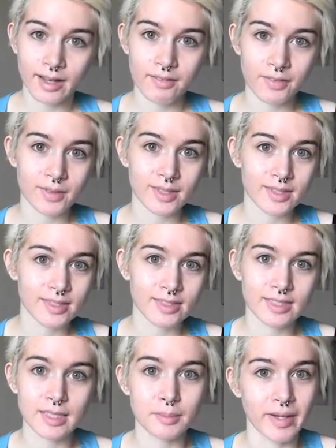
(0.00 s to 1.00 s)
everyone,
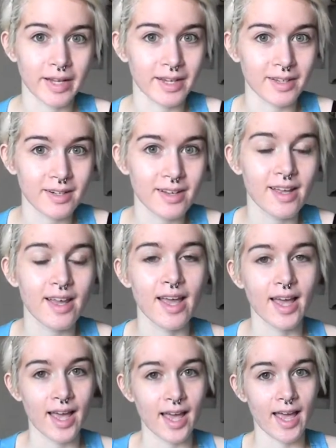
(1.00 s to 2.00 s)
it's Megan,
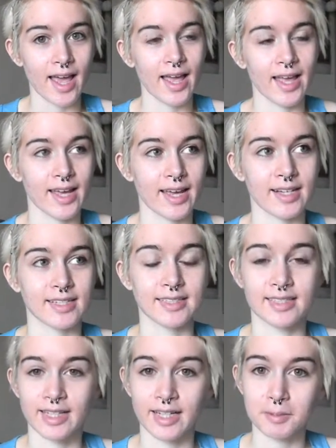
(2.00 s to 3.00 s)
and
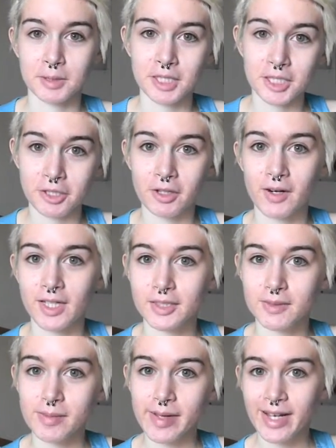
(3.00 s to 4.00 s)
today I'm going to show you how I do
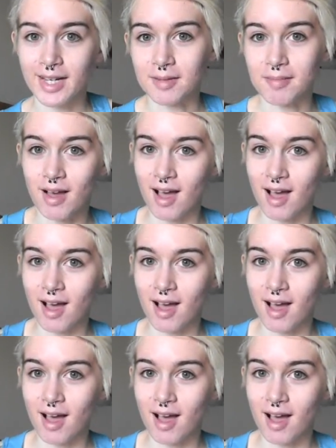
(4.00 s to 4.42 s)
my makeup.